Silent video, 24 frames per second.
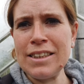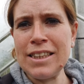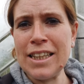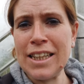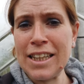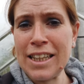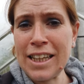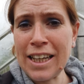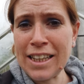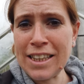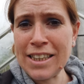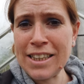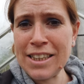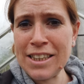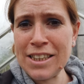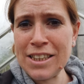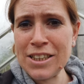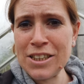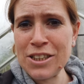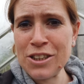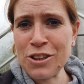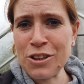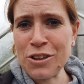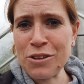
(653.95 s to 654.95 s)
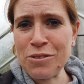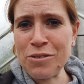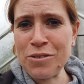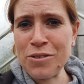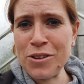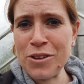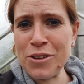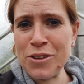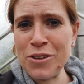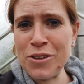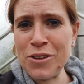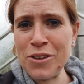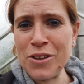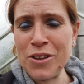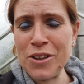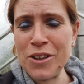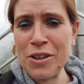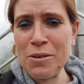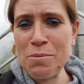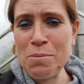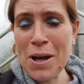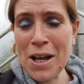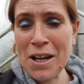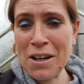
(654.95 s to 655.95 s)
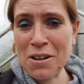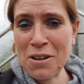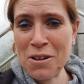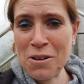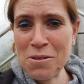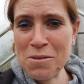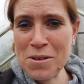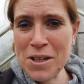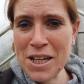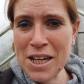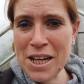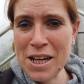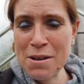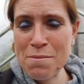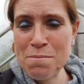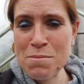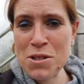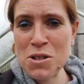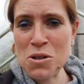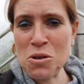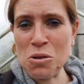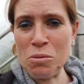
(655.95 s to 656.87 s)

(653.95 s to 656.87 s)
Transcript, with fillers: take cuttings of the pelargoniums.